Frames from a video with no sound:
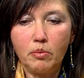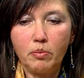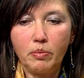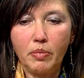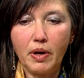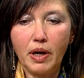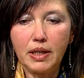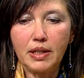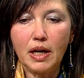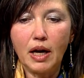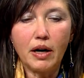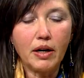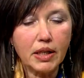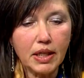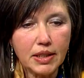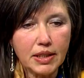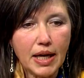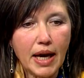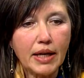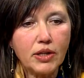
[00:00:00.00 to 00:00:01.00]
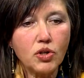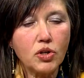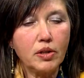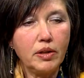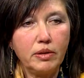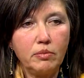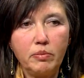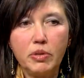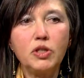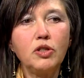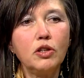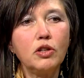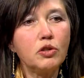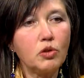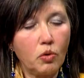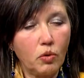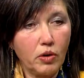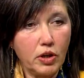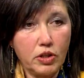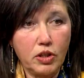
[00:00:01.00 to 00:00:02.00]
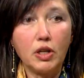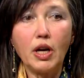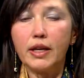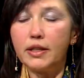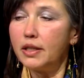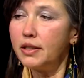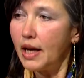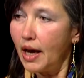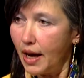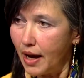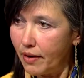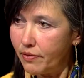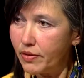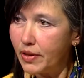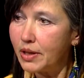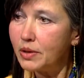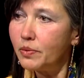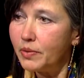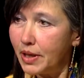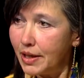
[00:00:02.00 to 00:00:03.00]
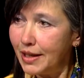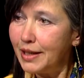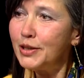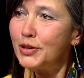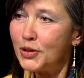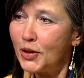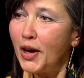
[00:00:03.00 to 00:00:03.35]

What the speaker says: But architectural and business core is not enough, that we need to